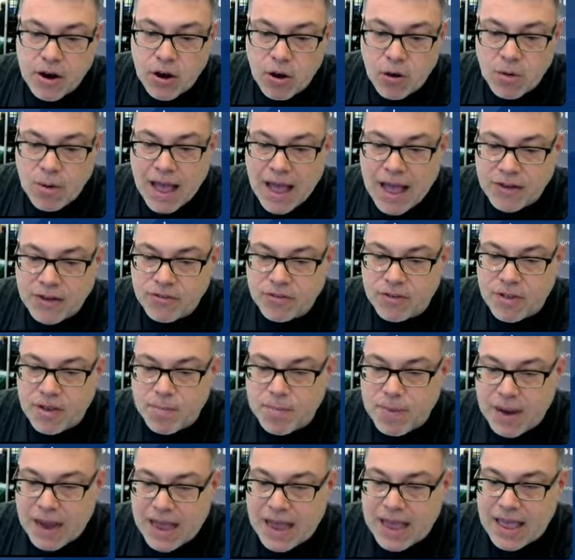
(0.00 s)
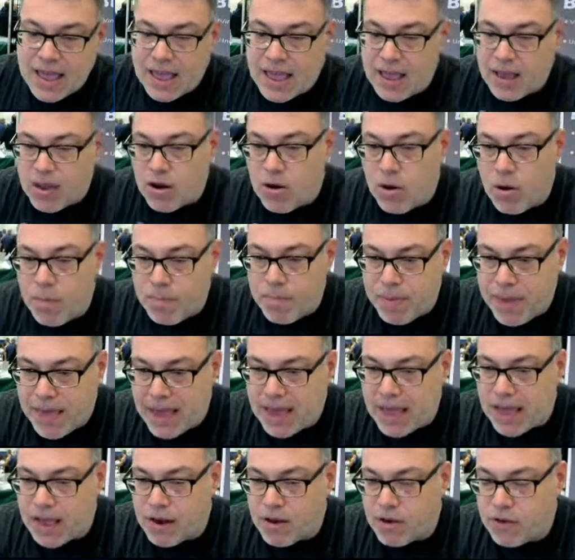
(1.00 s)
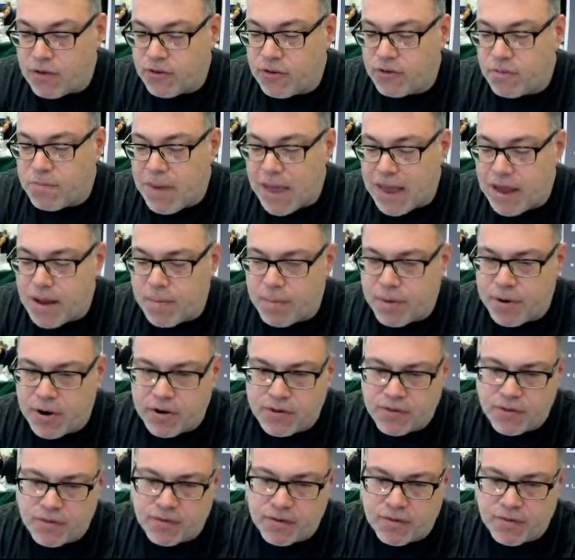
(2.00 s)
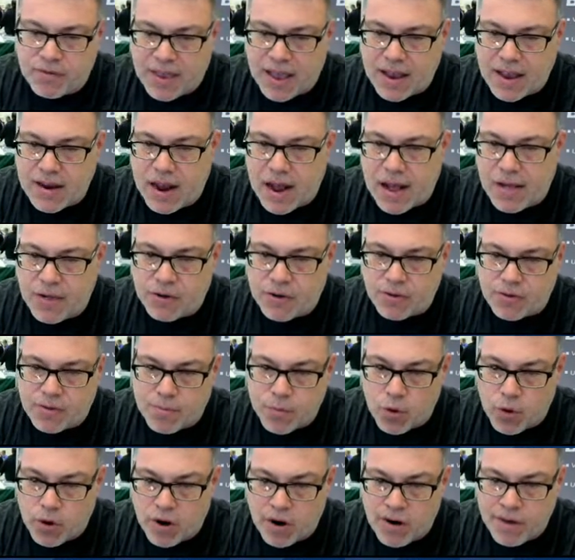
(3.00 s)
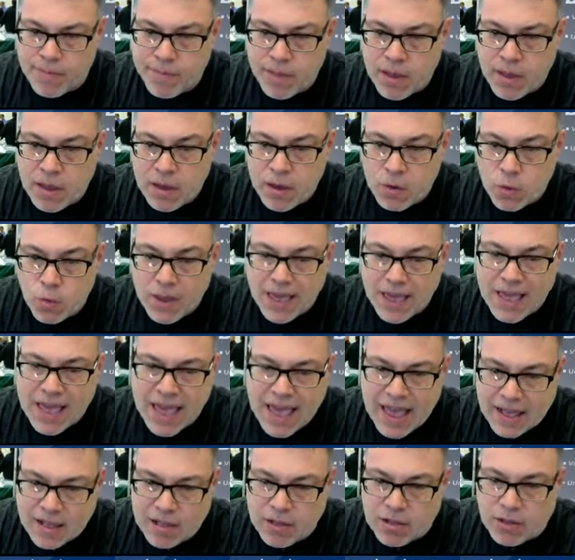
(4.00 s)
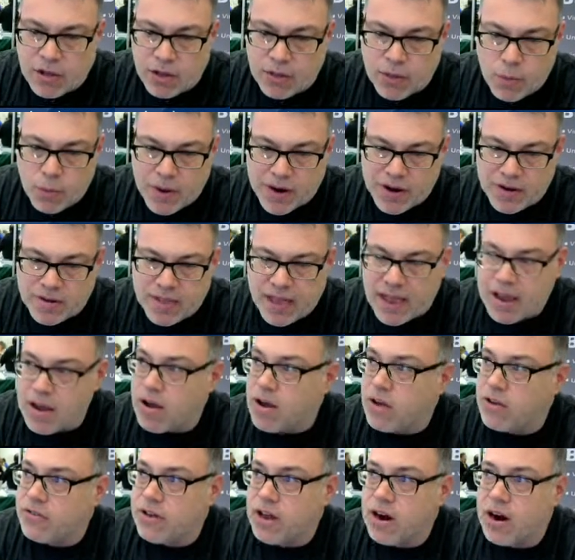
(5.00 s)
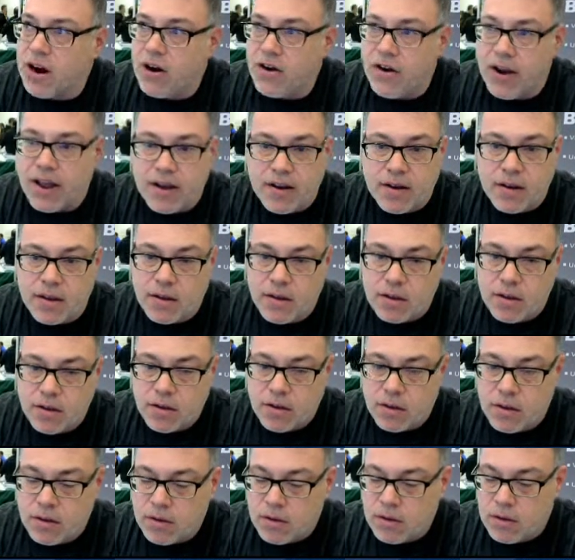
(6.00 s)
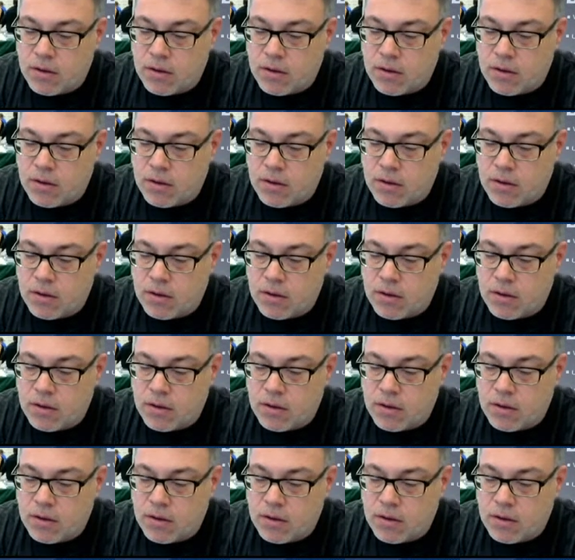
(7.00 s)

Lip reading: Al, you don't actually buy it. You don't pick it. You just make a purchase of $10 or more. We handle all the winner-take-alls on our end.